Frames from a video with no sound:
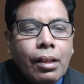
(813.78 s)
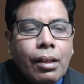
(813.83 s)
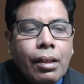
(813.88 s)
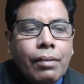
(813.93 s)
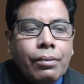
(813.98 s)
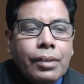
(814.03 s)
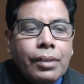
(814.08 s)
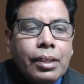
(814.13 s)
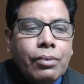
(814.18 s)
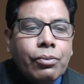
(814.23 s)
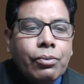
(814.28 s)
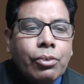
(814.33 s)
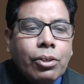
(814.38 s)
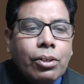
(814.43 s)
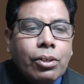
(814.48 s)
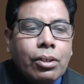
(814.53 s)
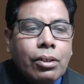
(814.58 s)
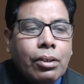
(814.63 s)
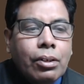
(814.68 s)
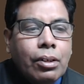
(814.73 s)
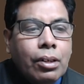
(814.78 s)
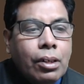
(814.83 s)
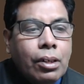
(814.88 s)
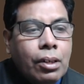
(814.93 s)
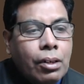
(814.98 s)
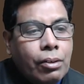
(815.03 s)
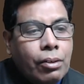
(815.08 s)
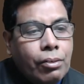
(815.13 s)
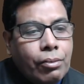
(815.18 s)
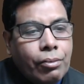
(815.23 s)
Then for
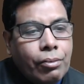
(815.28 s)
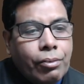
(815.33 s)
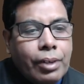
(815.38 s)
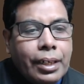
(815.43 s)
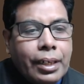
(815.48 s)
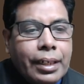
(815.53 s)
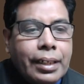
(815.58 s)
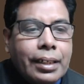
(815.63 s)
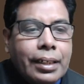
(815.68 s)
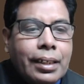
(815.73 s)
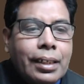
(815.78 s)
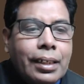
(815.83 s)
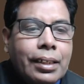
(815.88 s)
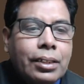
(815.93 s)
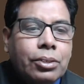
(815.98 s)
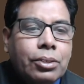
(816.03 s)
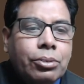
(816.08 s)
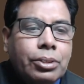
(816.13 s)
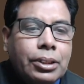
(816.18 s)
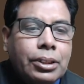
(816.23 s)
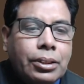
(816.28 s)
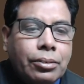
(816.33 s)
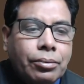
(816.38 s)
vertical encoding,